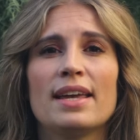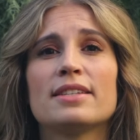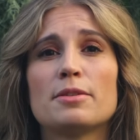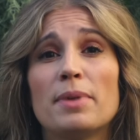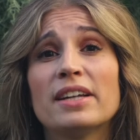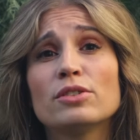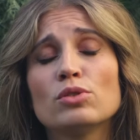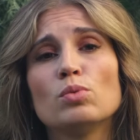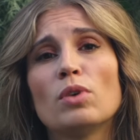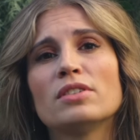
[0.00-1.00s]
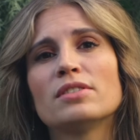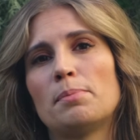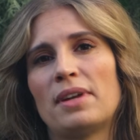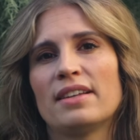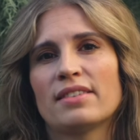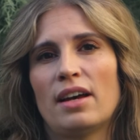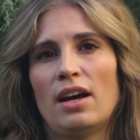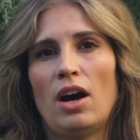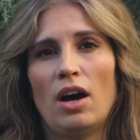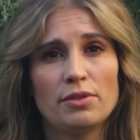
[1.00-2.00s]
It's better to water the plant
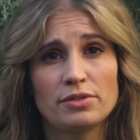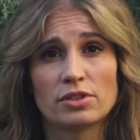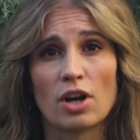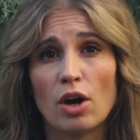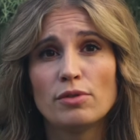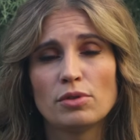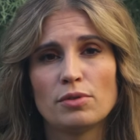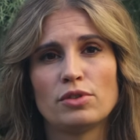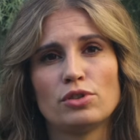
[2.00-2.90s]
after half of the